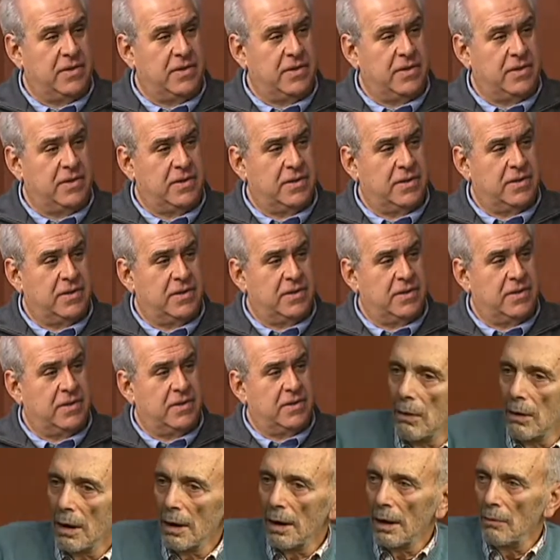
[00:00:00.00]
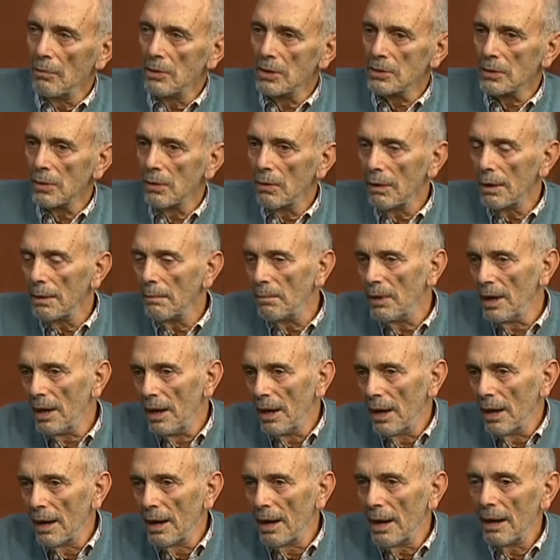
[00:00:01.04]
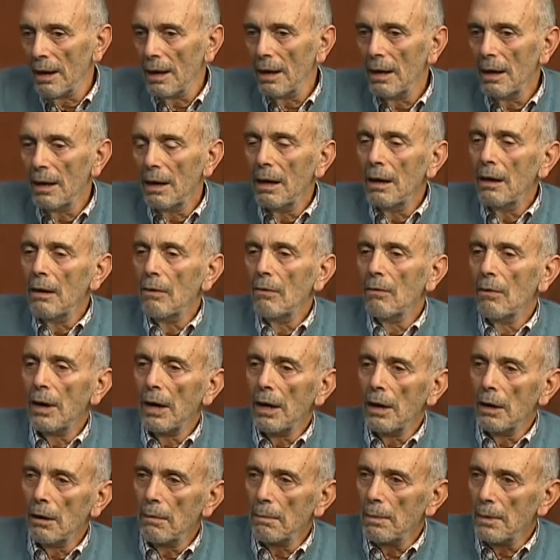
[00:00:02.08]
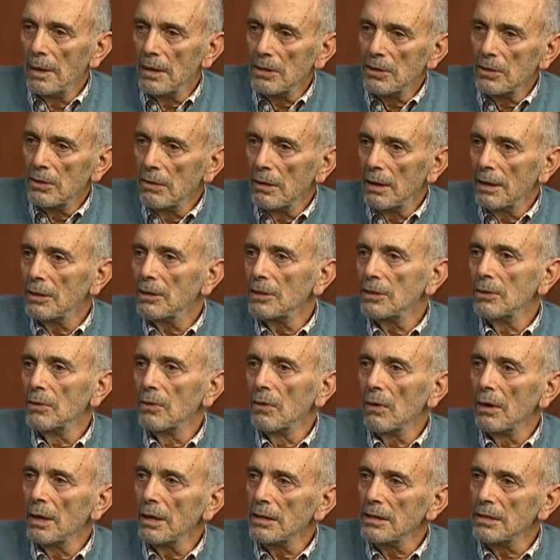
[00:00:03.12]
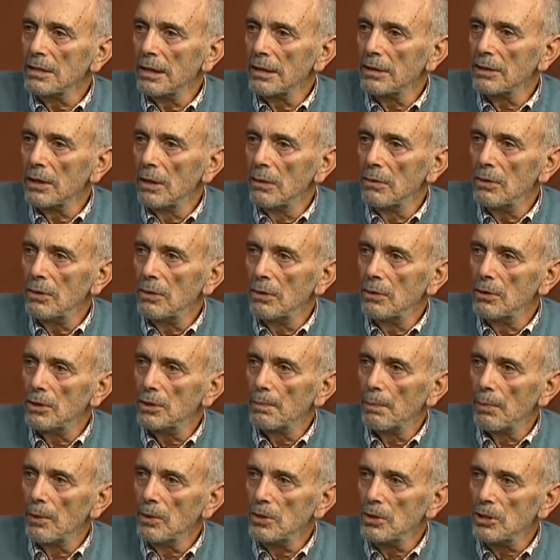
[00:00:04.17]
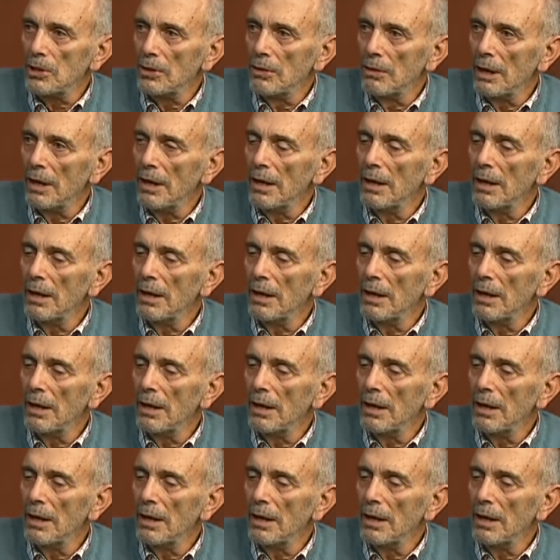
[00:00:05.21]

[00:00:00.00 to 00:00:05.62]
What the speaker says: Oh, absolutely. He was only beginning when he opened his drugstore at 602 Spruce Street.